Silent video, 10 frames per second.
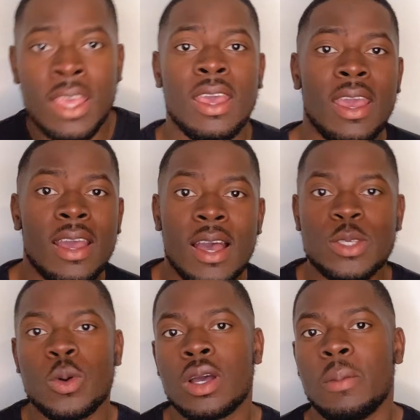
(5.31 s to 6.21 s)
Hey guys,
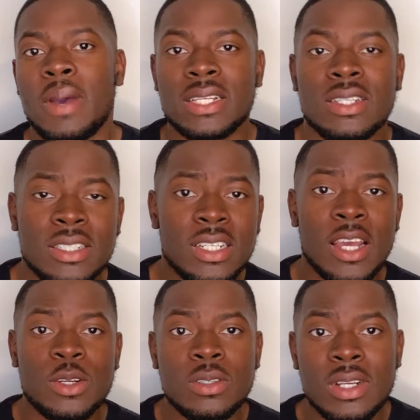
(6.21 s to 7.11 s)
welcome back to the
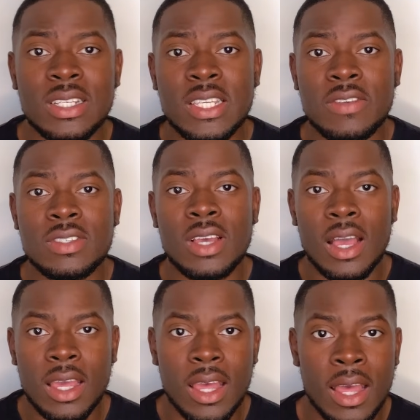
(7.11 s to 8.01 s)
channel, Lateef,
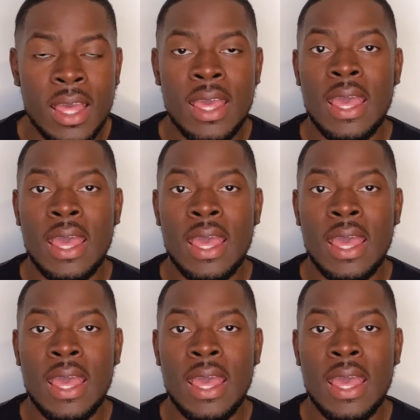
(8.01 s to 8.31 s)
Saka,